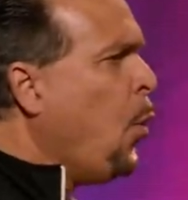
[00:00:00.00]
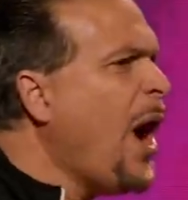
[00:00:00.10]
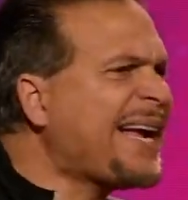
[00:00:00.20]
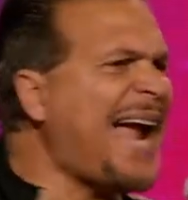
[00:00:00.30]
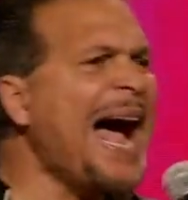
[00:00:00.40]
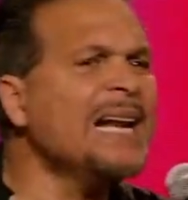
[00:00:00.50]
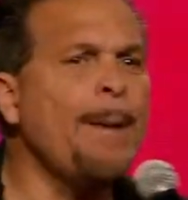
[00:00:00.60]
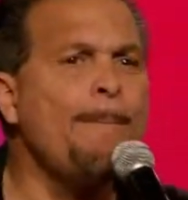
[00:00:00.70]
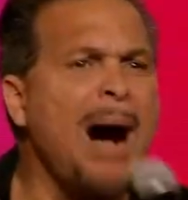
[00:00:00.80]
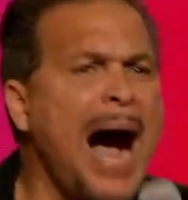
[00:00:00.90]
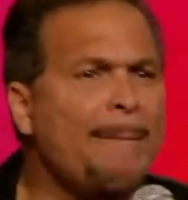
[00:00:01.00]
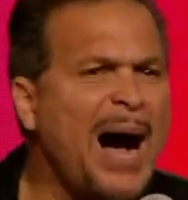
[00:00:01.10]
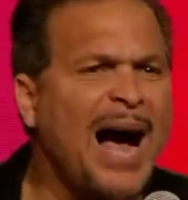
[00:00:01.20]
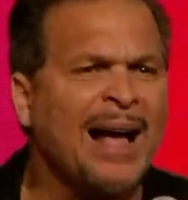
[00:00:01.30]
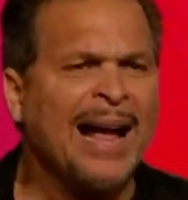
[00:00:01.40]
What kind of
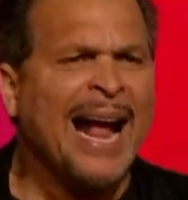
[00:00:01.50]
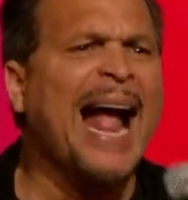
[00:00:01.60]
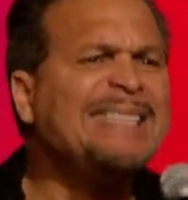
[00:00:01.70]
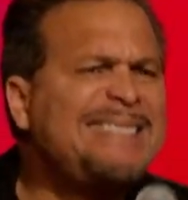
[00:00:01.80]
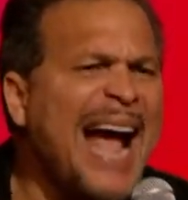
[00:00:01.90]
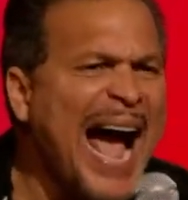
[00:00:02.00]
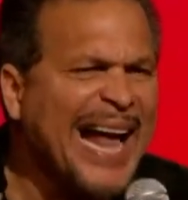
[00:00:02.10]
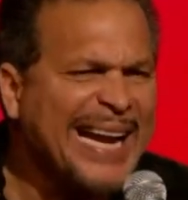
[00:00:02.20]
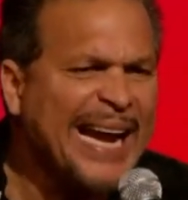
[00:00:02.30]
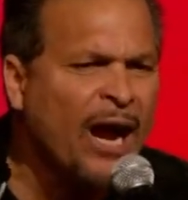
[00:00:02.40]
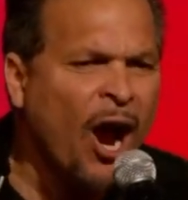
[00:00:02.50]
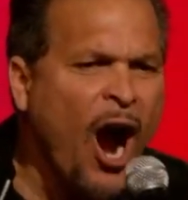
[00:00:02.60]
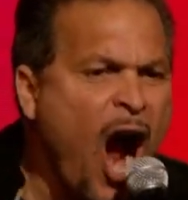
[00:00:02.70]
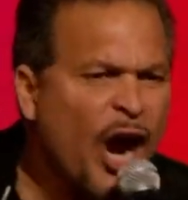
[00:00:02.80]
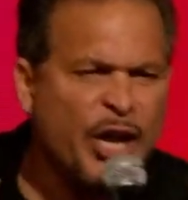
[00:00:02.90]
mama and daddy
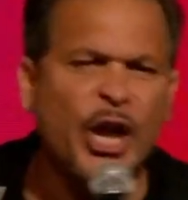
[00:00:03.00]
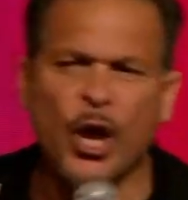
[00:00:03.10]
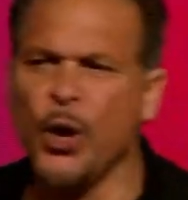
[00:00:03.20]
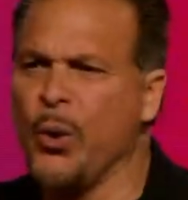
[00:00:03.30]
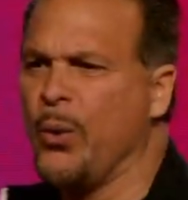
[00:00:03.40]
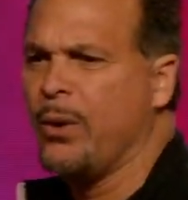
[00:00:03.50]
are you?